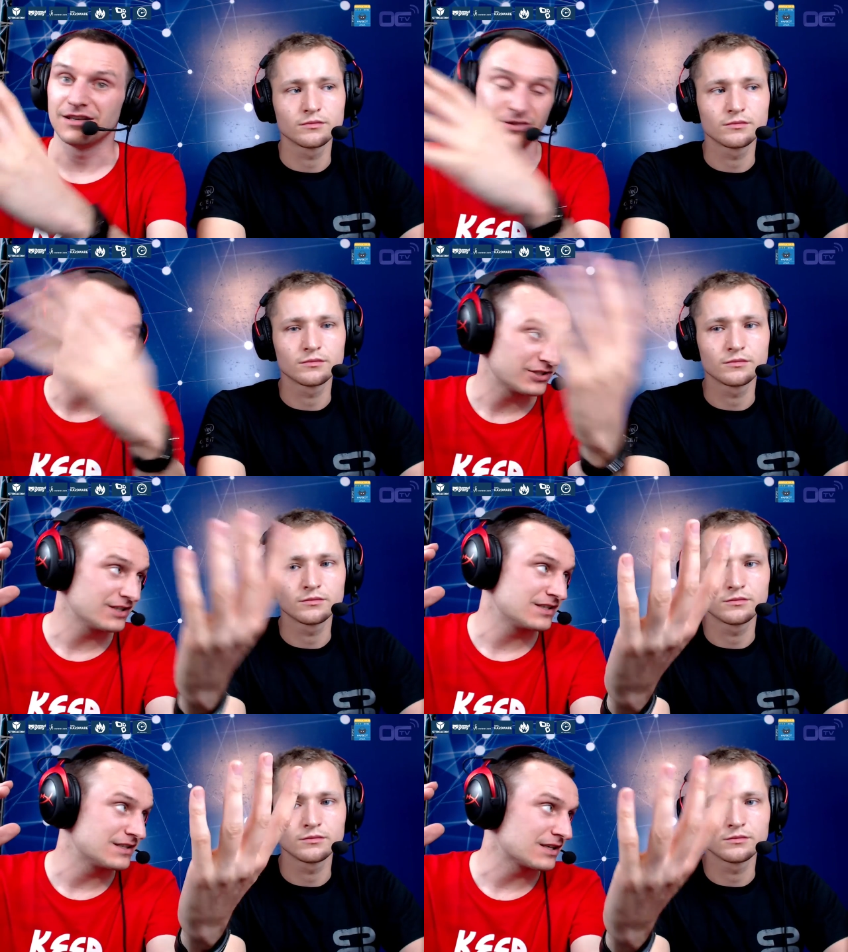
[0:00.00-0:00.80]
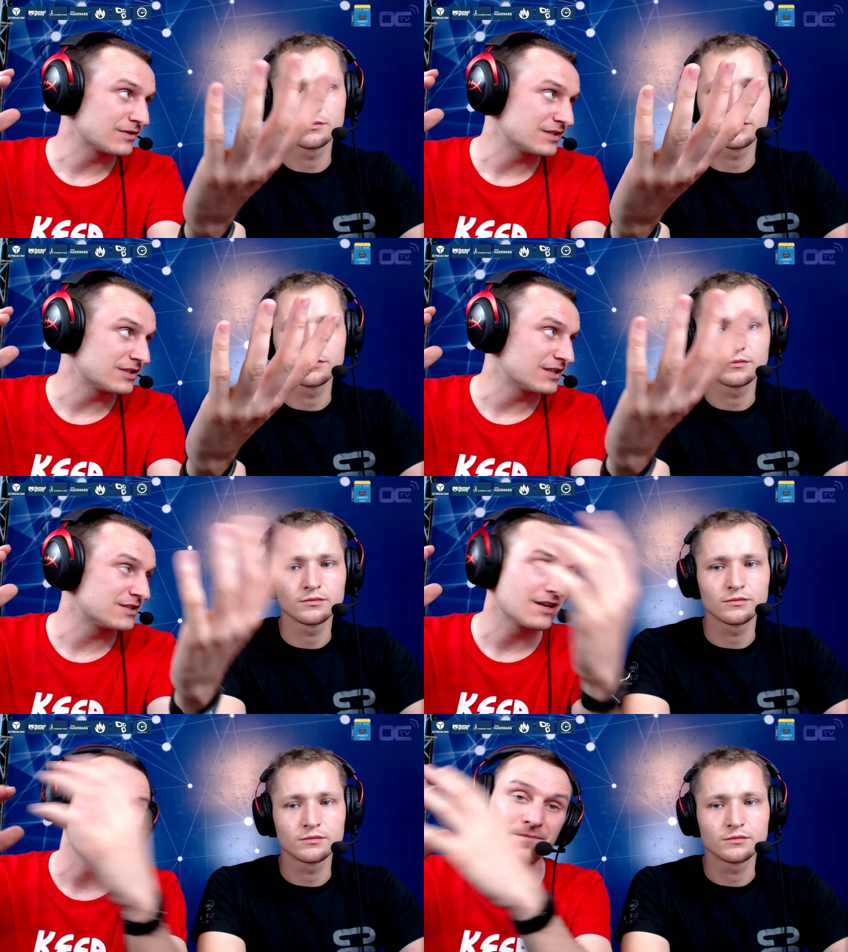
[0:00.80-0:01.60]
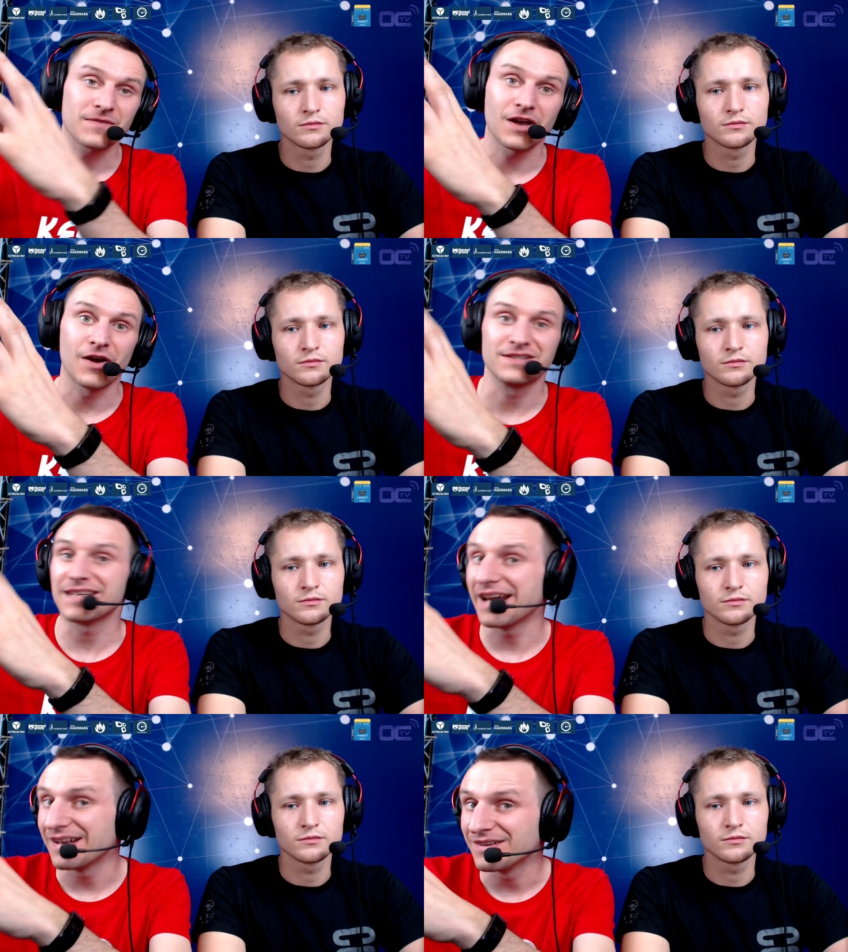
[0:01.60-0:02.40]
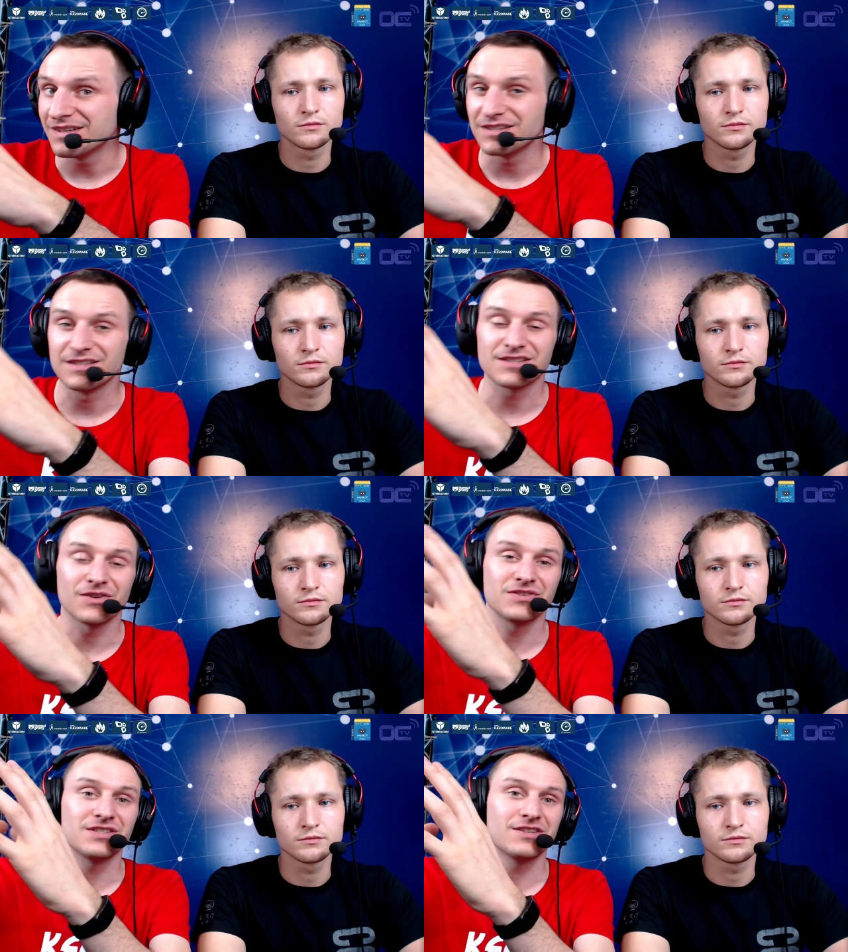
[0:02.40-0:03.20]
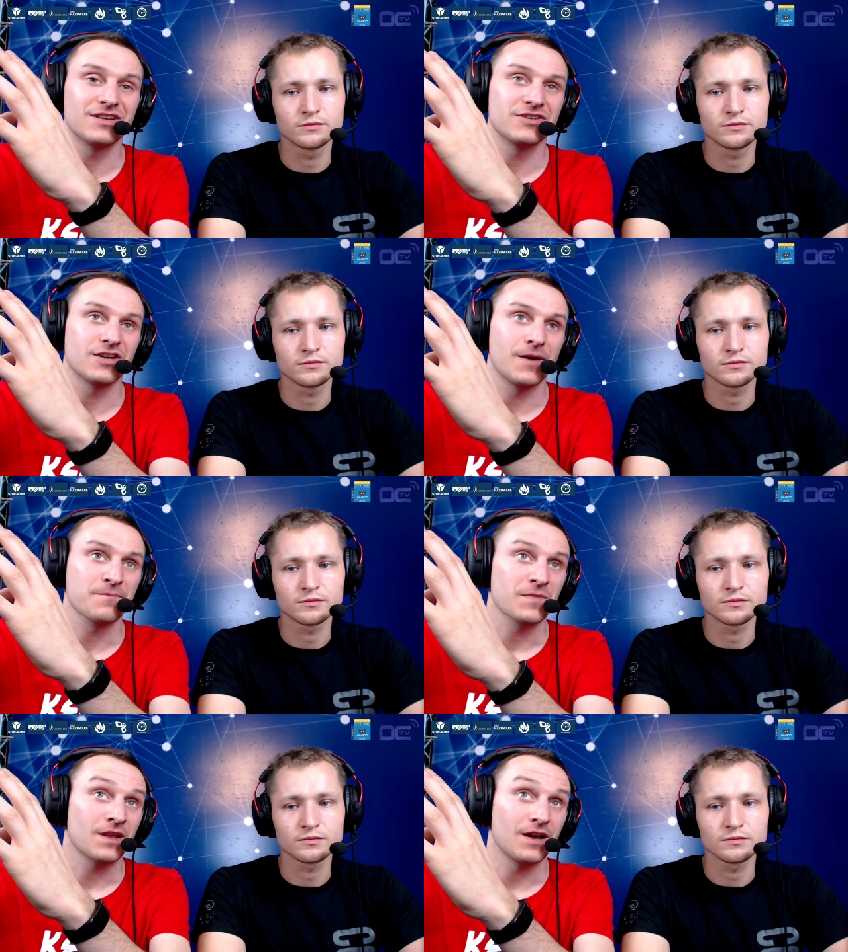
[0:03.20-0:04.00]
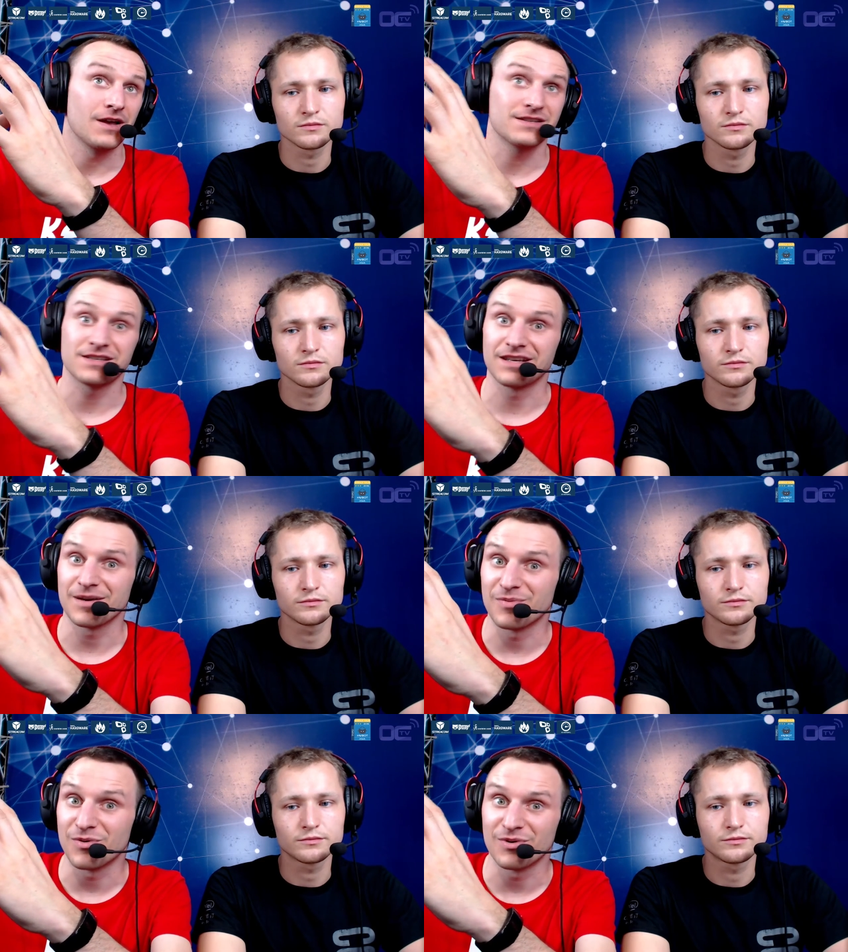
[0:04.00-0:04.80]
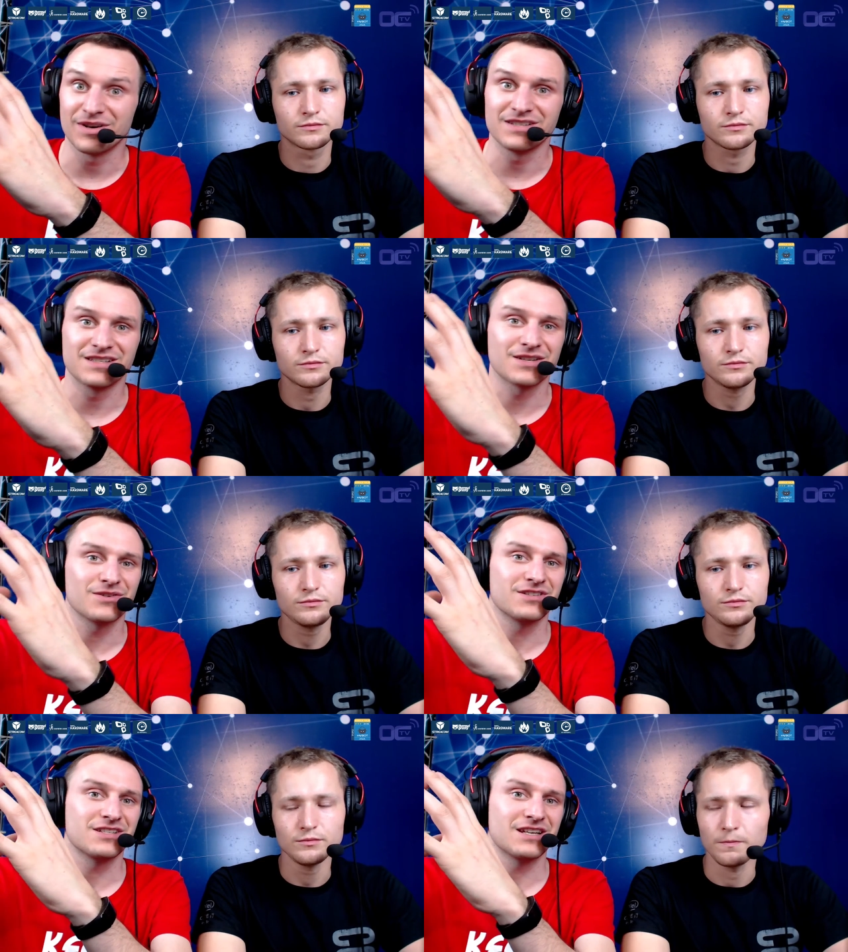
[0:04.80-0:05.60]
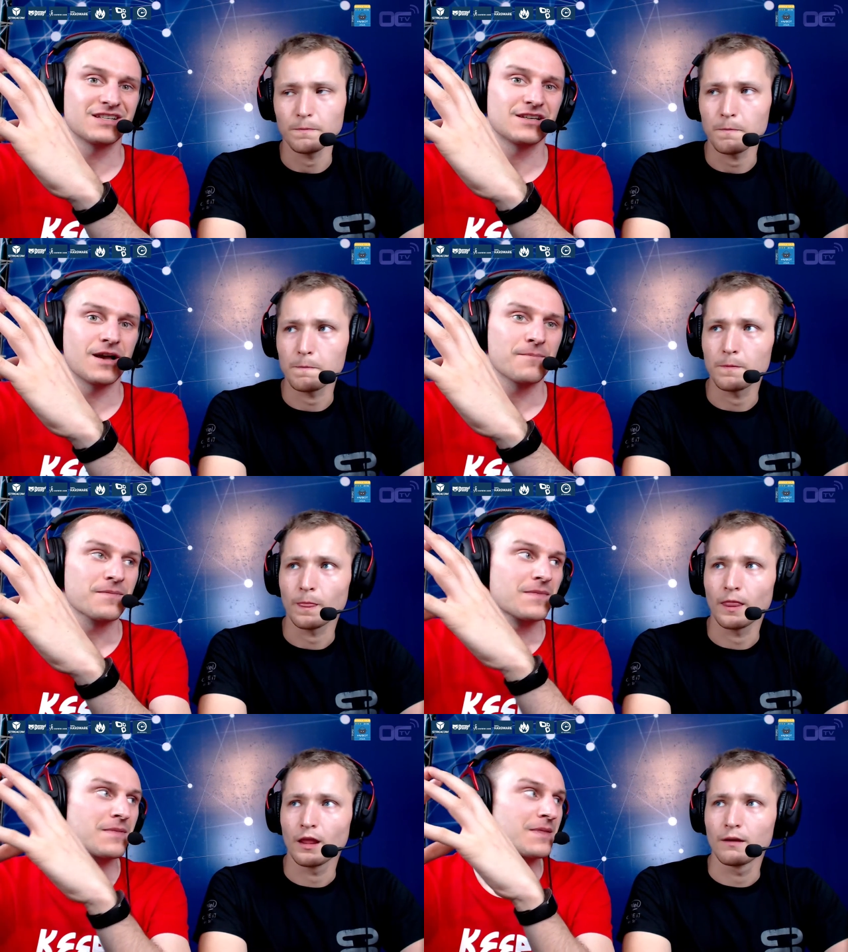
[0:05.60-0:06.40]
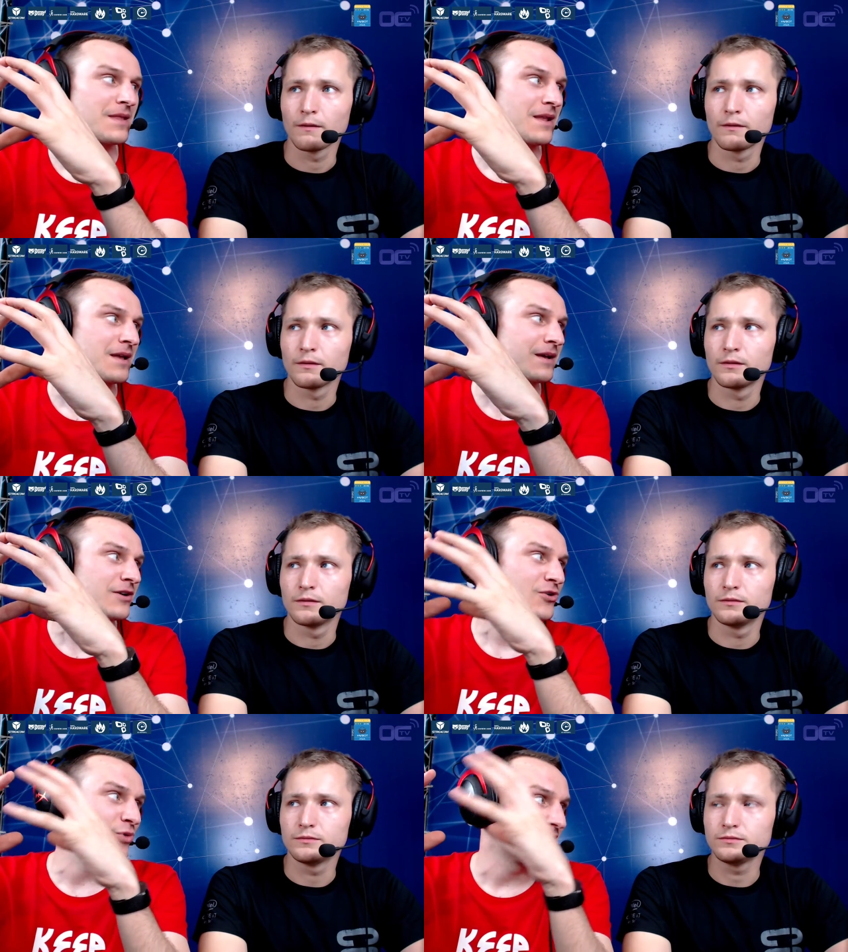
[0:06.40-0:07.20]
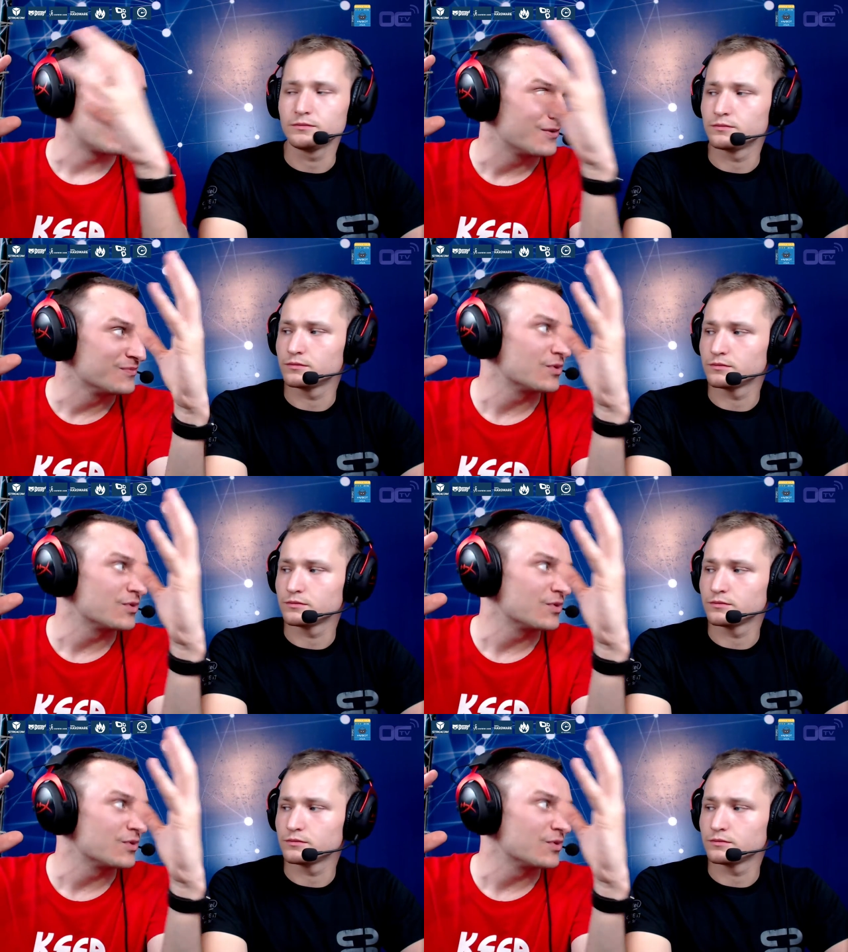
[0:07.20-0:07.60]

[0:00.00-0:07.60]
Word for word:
Speaker 1: Indonesia is in Southeast Asia, uh, Thailand is in Southeast Asia, uh, Singapore is in Southeast Asia, Kuala